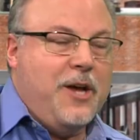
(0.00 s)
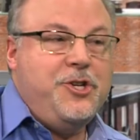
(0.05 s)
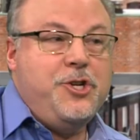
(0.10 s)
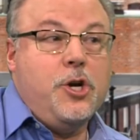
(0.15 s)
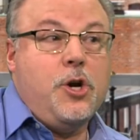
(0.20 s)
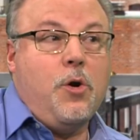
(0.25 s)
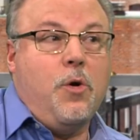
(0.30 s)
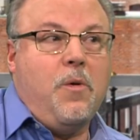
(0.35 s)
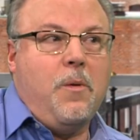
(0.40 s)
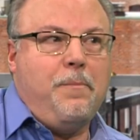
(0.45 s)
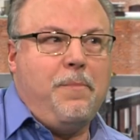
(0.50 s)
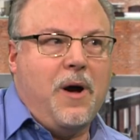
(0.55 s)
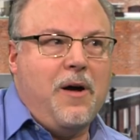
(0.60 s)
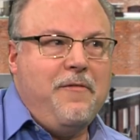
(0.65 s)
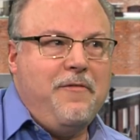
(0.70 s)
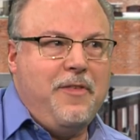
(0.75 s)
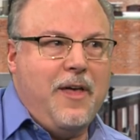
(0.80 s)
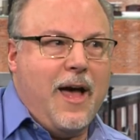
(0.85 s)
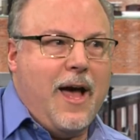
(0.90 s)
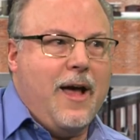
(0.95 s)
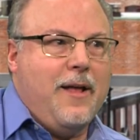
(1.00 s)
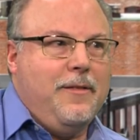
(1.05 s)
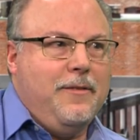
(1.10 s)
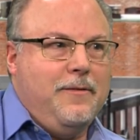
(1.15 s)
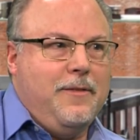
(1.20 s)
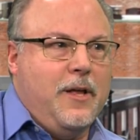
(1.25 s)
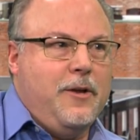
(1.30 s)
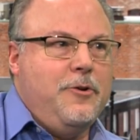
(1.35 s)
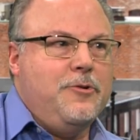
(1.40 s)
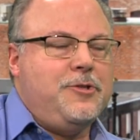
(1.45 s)
As you go above
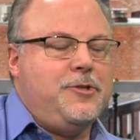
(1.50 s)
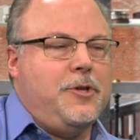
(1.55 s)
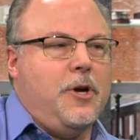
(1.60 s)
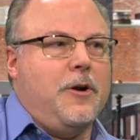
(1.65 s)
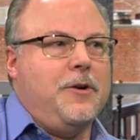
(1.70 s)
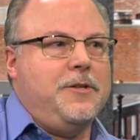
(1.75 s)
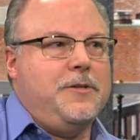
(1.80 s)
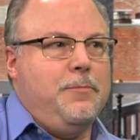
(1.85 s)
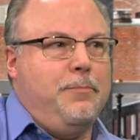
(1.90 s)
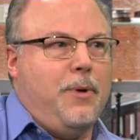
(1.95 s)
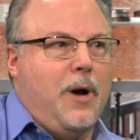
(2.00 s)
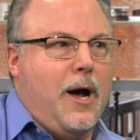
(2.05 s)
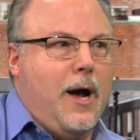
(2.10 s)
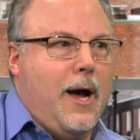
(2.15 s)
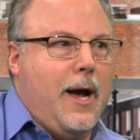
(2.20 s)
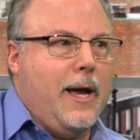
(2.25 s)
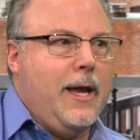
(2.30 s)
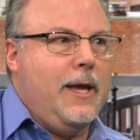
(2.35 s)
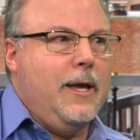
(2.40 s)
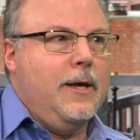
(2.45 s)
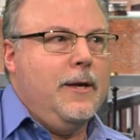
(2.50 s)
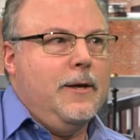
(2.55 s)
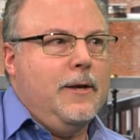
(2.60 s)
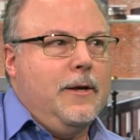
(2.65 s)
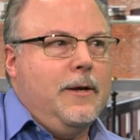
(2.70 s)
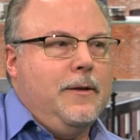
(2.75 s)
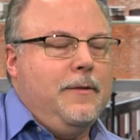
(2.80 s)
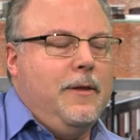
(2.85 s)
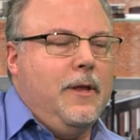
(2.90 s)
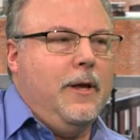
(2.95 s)
that, then you start to buy
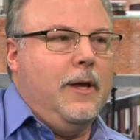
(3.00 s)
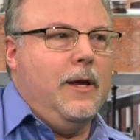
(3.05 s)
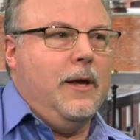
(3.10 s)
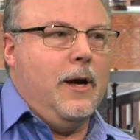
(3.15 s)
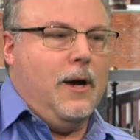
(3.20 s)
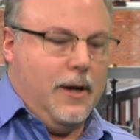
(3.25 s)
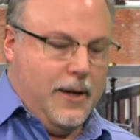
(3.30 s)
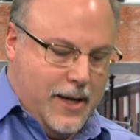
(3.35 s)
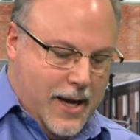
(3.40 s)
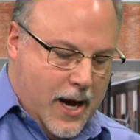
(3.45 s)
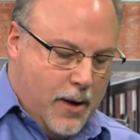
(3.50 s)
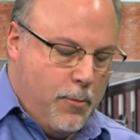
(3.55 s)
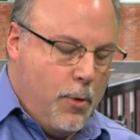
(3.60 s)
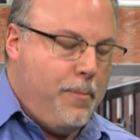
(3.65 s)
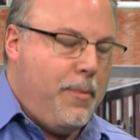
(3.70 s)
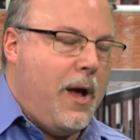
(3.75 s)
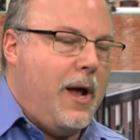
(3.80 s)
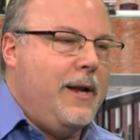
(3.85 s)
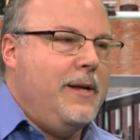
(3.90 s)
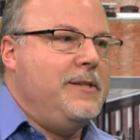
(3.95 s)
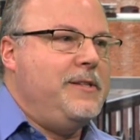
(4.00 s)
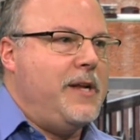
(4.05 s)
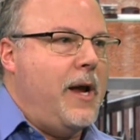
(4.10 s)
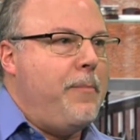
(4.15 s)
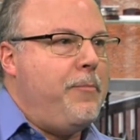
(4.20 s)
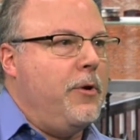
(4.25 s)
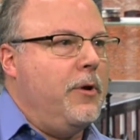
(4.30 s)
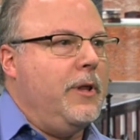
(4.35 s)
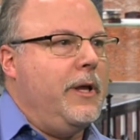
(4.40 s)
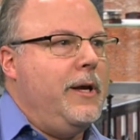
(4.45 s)
the camera body
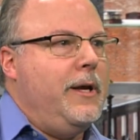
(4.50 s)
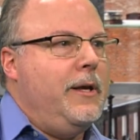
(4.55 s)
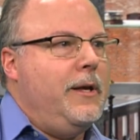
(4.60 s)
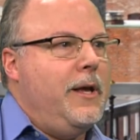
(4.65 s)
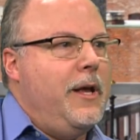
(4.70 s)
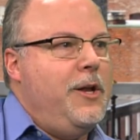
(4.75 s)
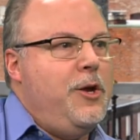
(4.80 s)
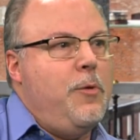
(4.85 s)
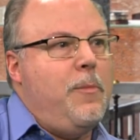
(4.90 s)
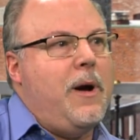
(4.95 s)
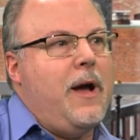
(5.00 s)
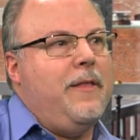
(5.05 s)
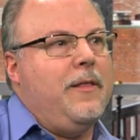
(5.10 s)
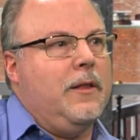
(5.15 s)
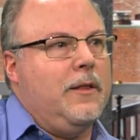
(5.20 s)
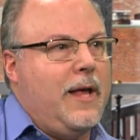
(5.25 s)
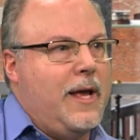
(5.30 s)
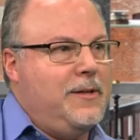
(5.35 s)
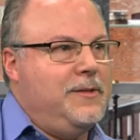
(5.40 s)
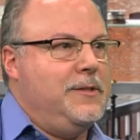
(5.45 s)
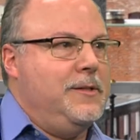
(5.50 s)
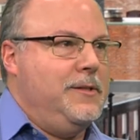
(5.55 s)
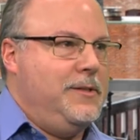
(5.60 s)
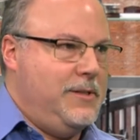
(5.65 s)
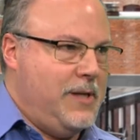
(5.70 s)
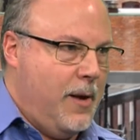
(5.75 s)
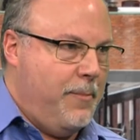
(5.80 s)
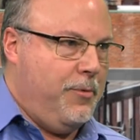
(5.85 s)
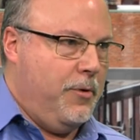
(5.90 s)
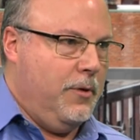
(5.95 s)
separately, and you buy the lenses
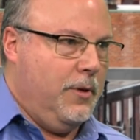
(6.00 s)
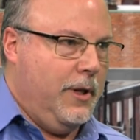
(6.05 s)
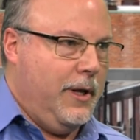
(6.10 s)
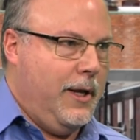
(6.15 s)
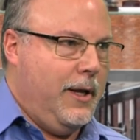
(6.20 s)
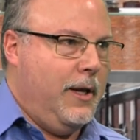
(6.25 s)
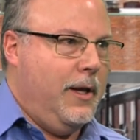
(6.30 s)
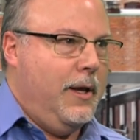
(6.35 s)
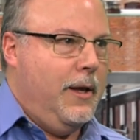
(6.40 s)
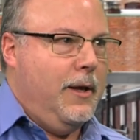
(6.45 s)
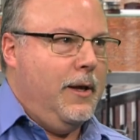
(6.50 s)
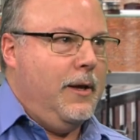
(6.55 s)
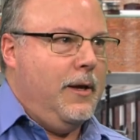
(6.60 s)
separately,